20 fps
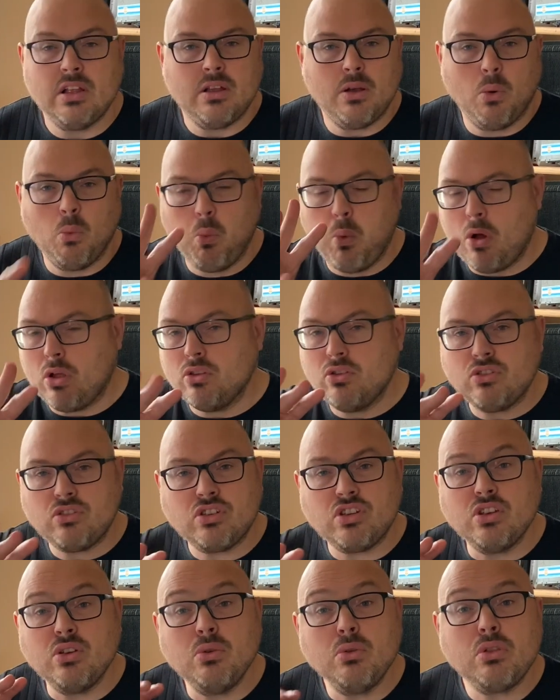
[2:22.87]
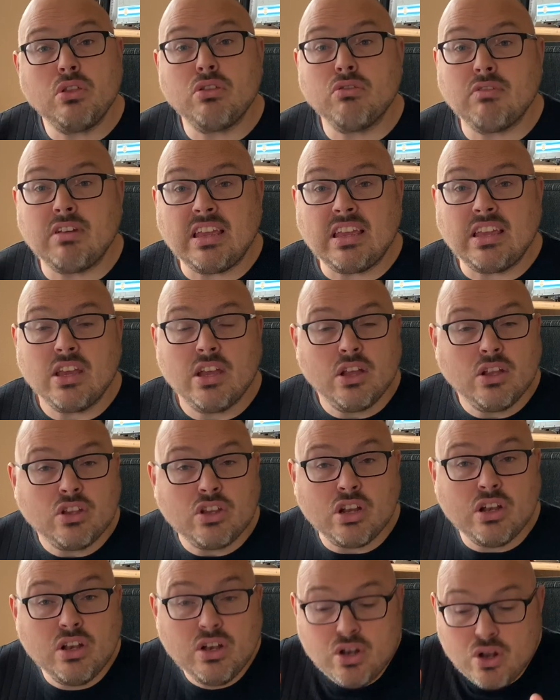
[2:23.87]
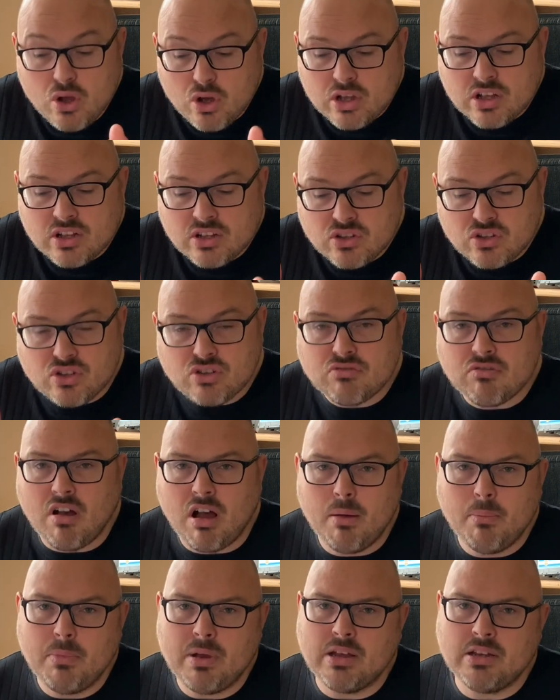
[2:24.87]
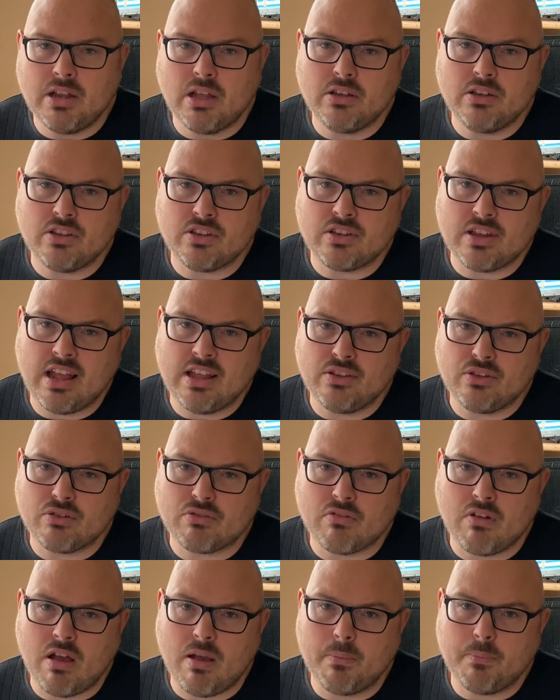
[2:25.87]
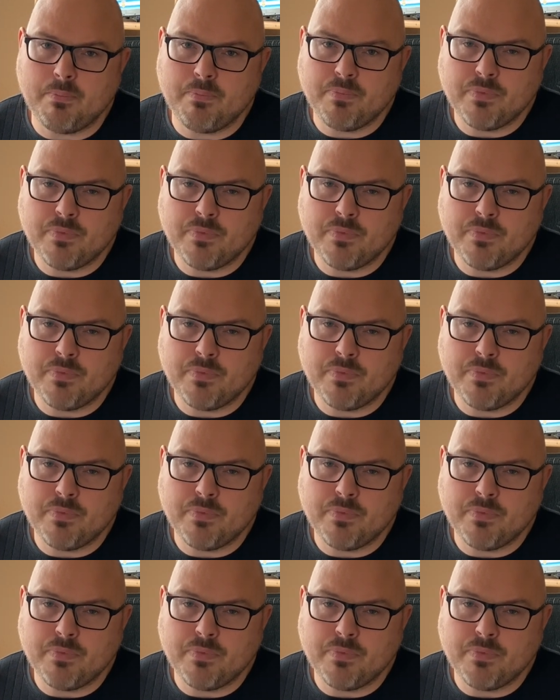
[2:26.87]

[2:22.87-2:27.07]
1, 2, 3, to look at Scrum and understand Scrum.